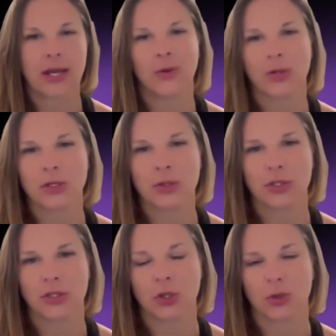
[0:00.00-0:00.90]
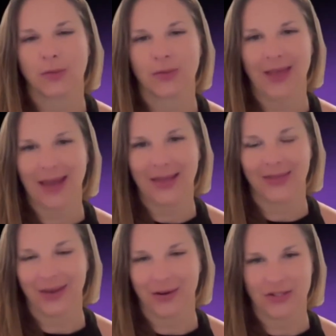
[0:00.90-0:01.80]
I'm going to assume that
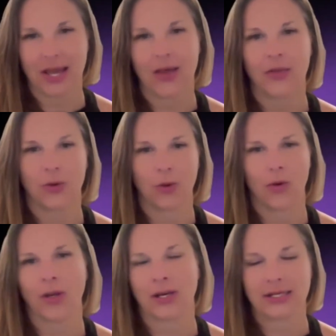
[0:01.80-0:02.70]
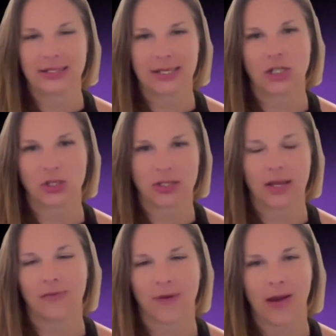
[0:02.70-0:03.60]
there's other organizations
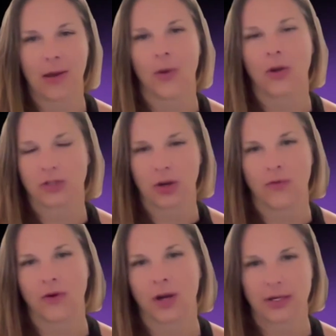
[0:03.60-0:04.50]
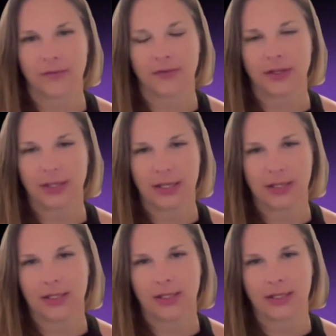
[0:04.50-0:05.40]
like Firebox that offer kind of like
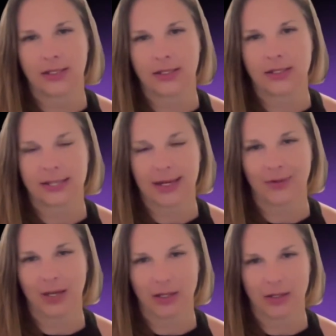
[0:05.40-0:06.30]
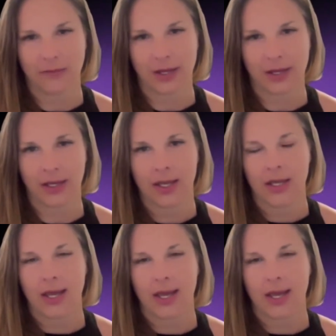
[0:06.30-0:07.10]
the same kind of like